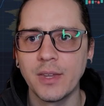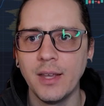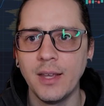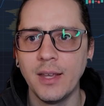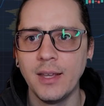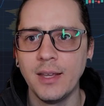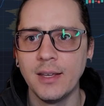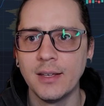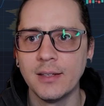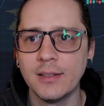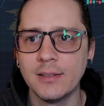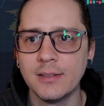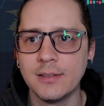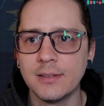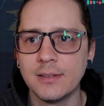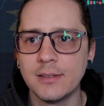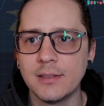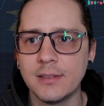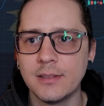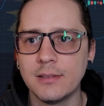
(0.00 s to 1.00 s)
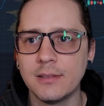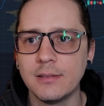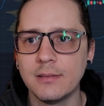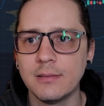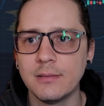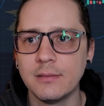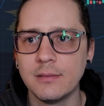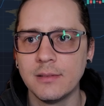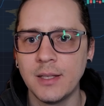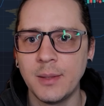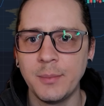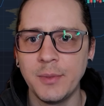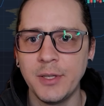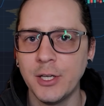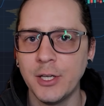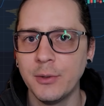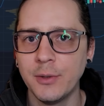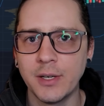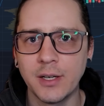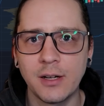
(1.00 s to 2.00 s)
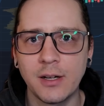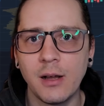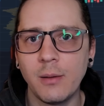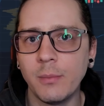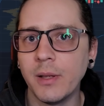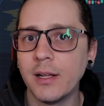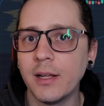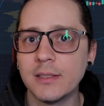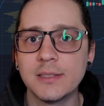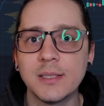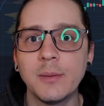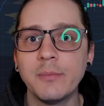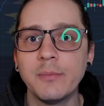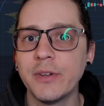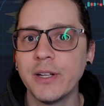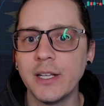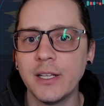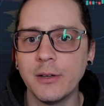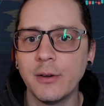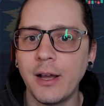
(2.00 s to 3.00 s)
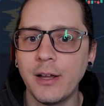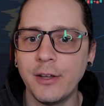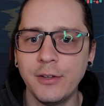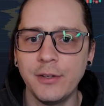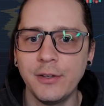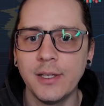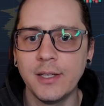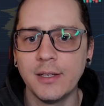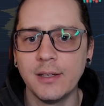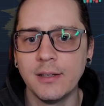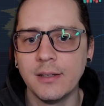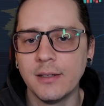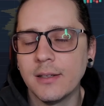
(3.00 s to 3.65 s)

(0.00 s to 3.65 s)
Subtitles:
and let me know in a comment on some video how you did,